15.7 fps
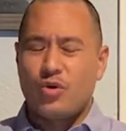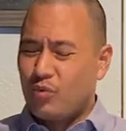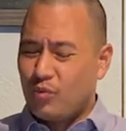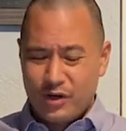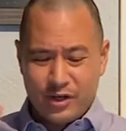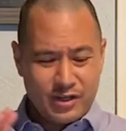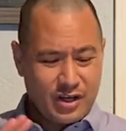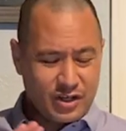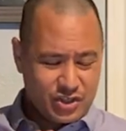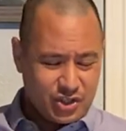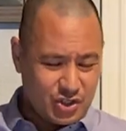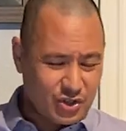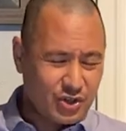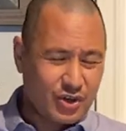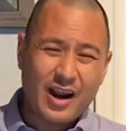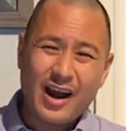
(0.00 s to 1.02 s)
We're not
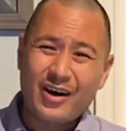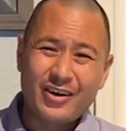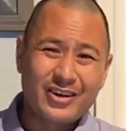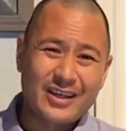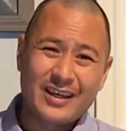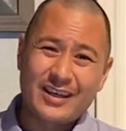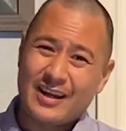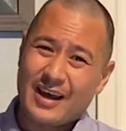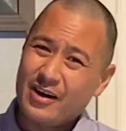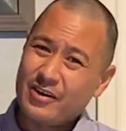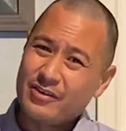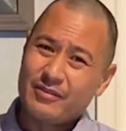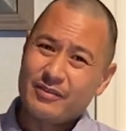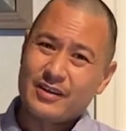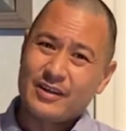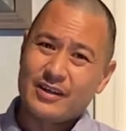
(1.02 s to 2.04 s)
sure how to get out
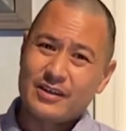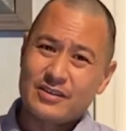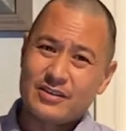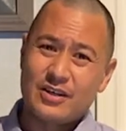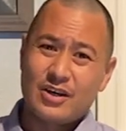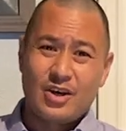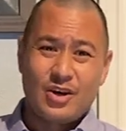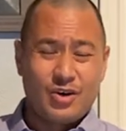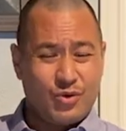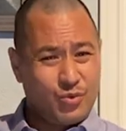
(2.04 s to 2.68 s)
of this.